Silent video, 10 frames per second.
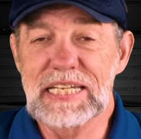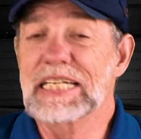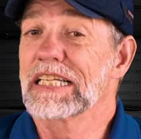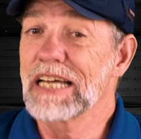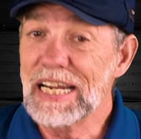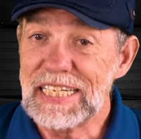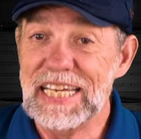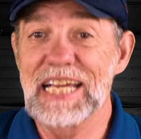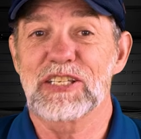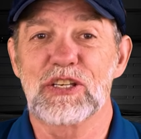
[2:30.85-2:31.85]
In a lot of
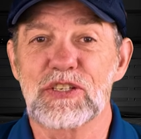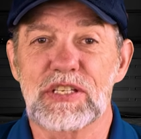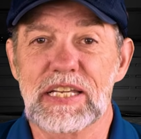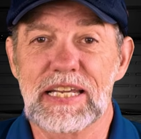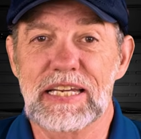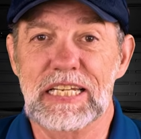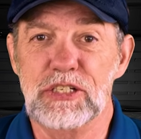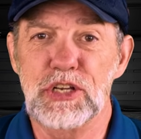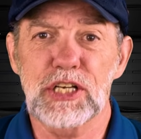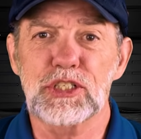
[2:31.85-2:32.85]
cases, an
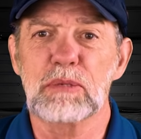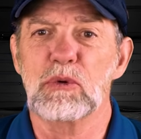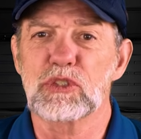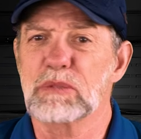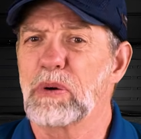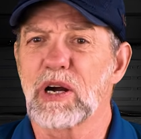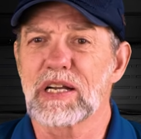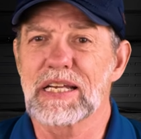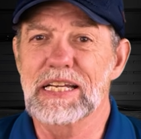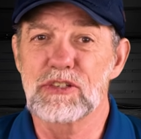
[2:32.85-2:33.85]
injection molded
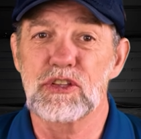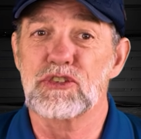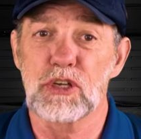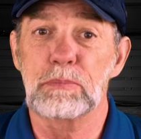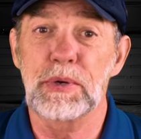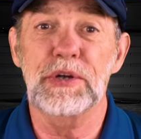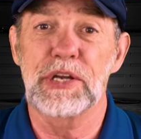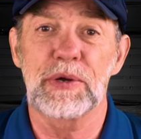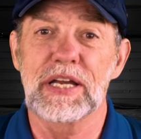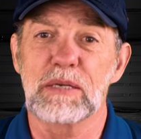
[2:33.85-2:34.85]
part is the
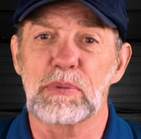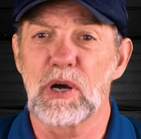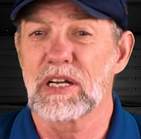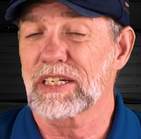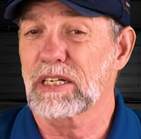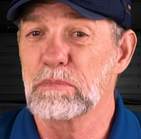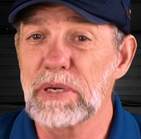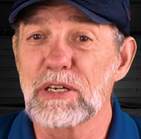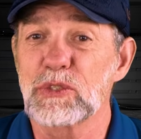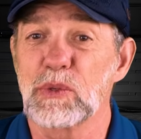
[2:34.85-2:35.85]
superior end product
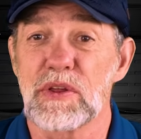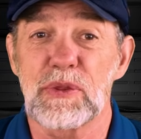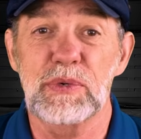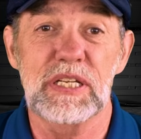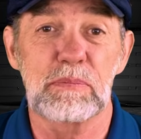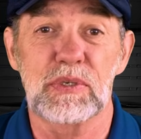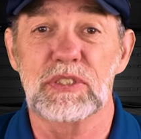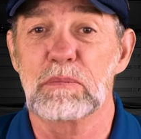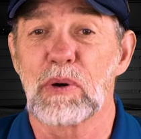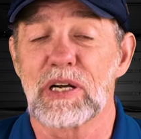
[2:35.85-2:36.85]
compared to a 3D
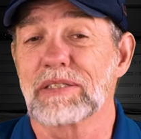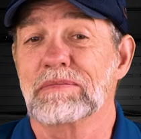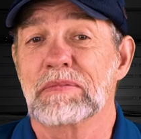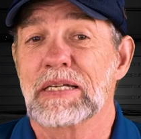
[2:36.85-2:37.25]
printed part.